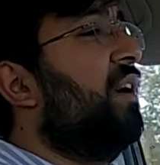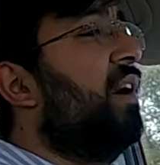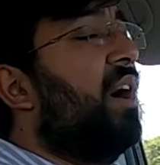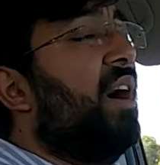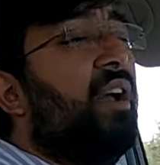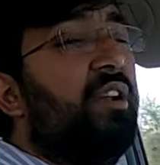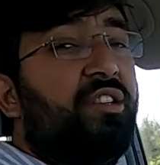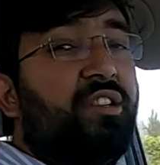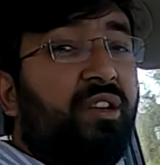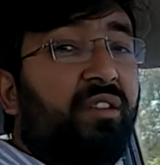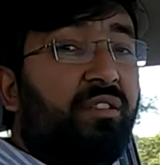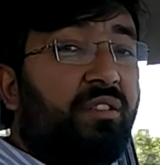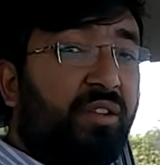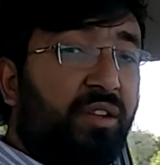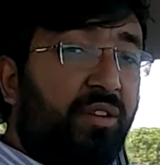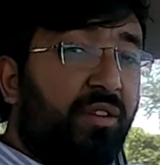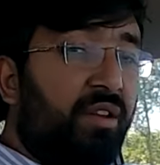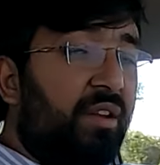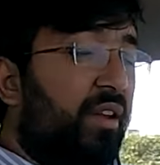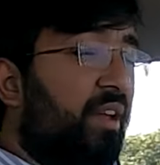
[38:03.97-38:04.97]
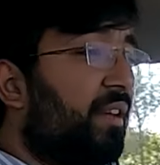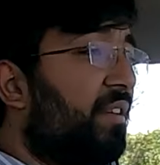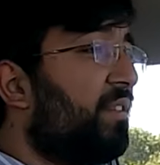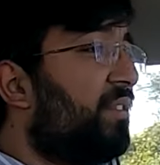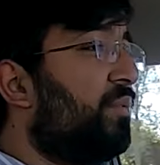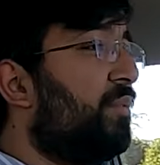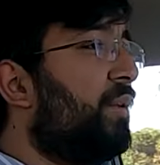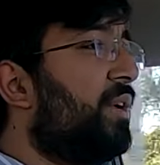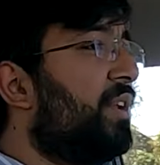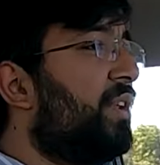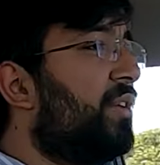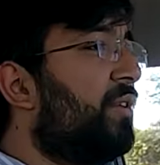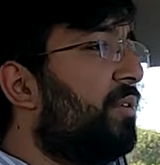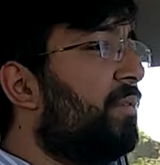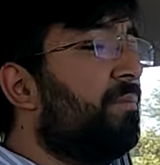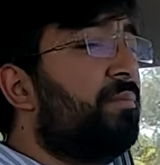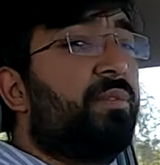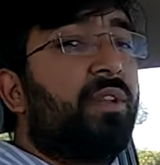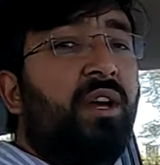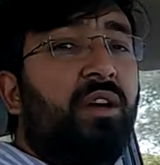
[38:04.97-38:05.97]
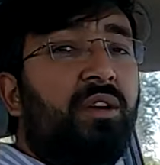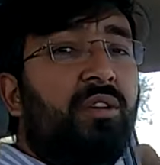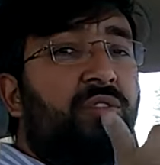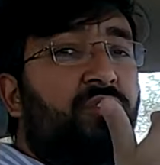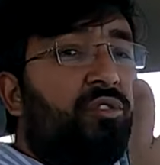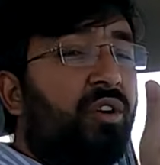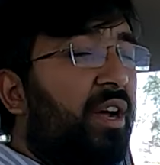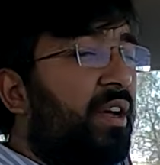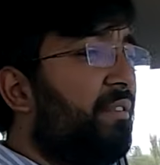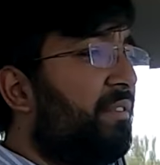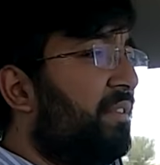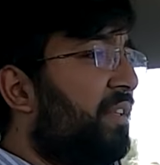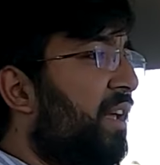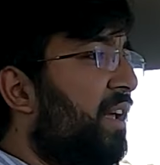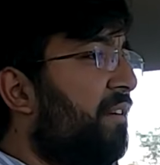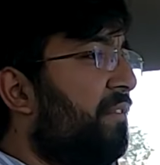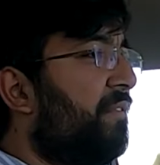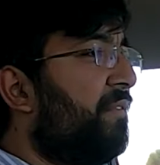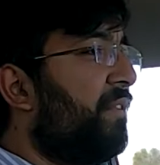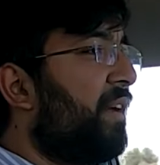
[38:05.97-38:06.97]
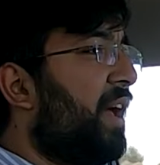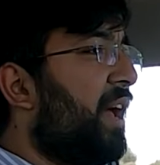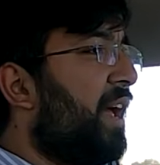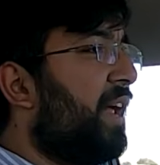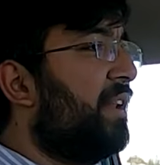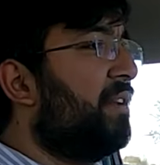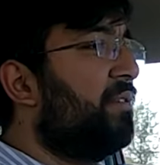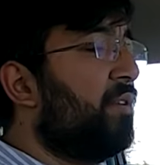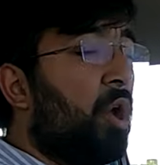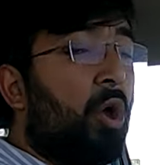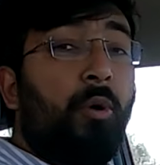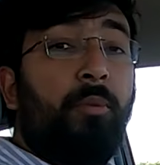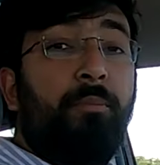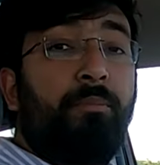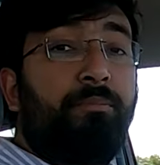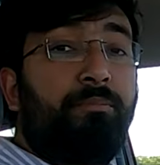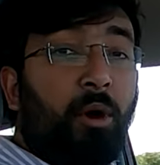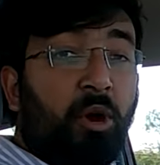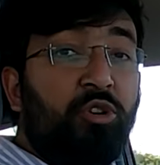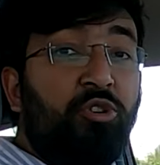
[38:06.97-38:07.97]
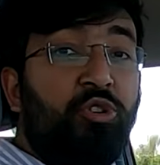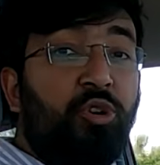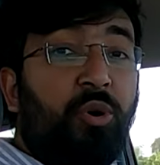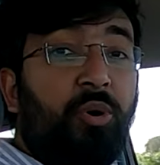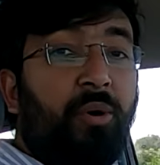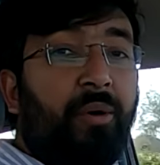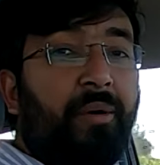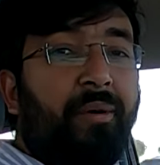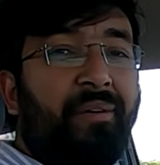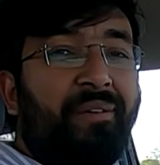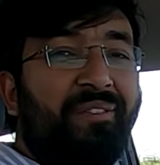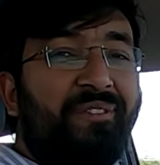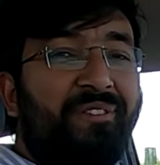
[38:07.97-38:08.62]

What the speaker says: I shall see you in the next video. Drive safe and bonjour.